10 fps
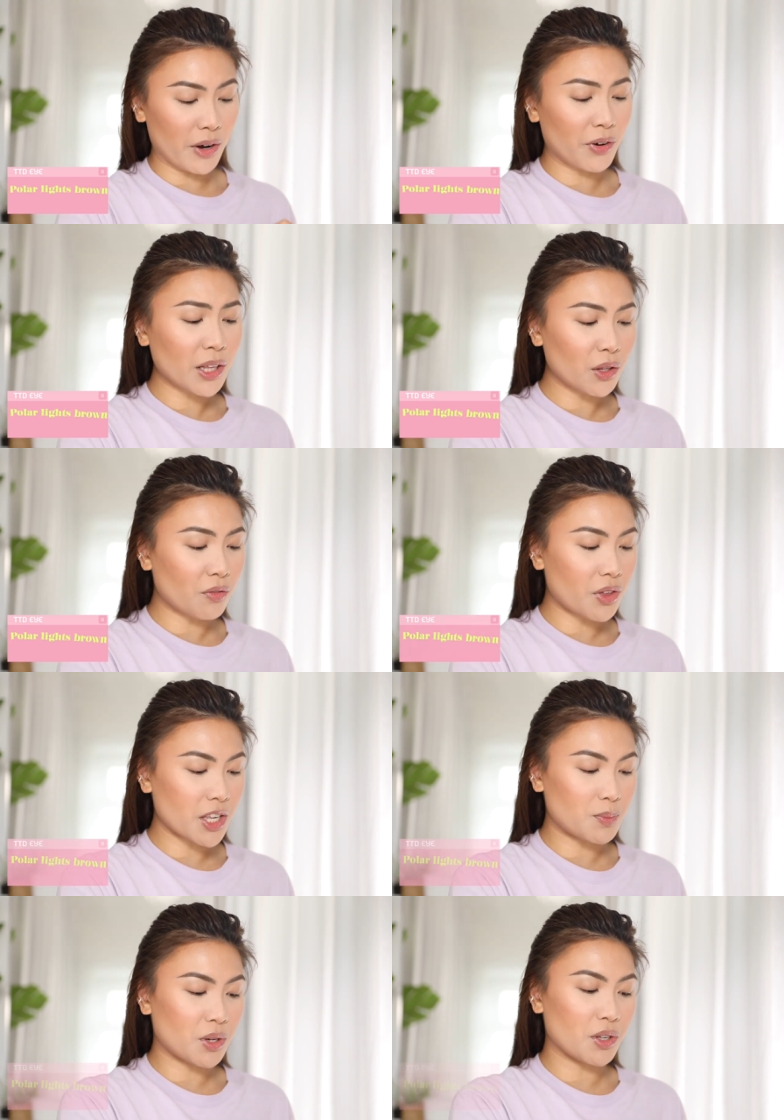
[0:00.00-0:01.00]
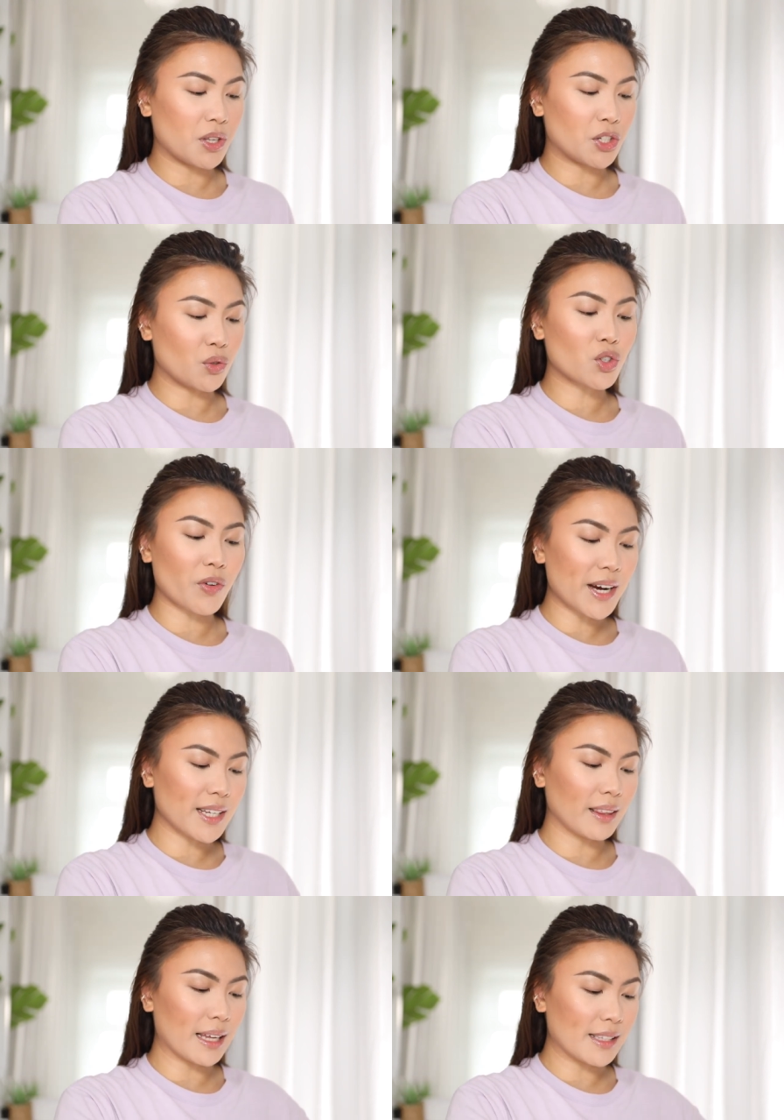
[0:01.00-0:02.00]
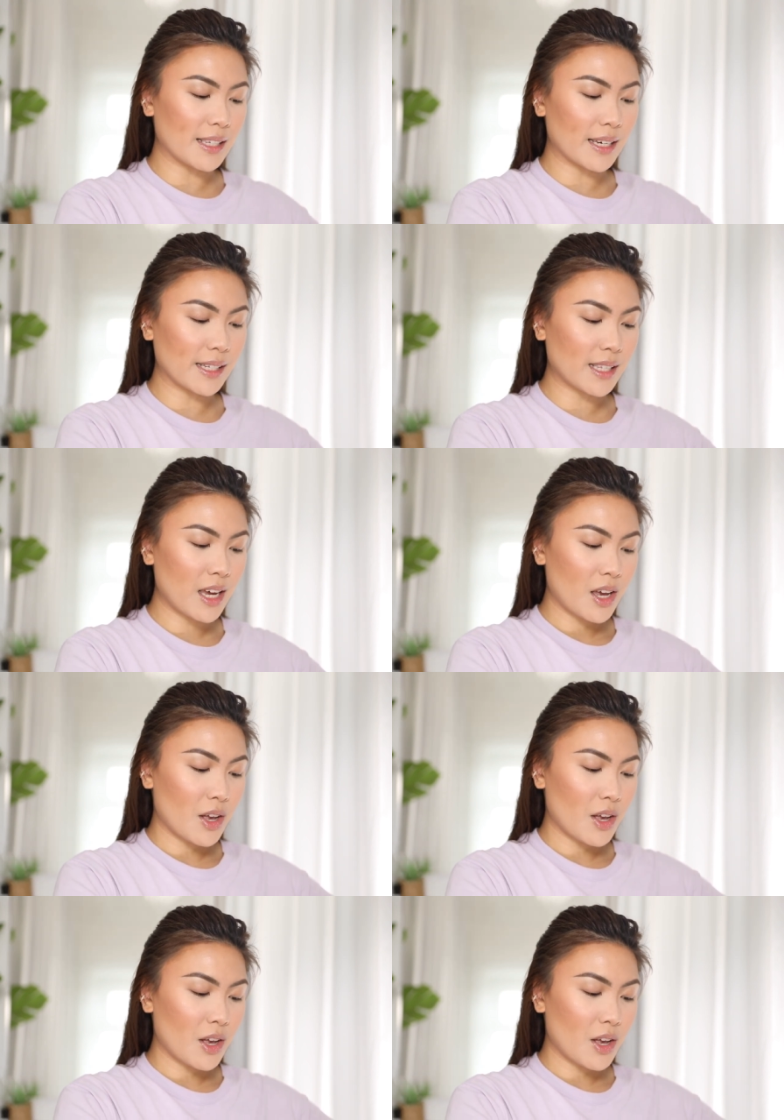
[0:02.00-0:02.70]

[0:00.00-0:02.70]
I really love this because they do graded lenses,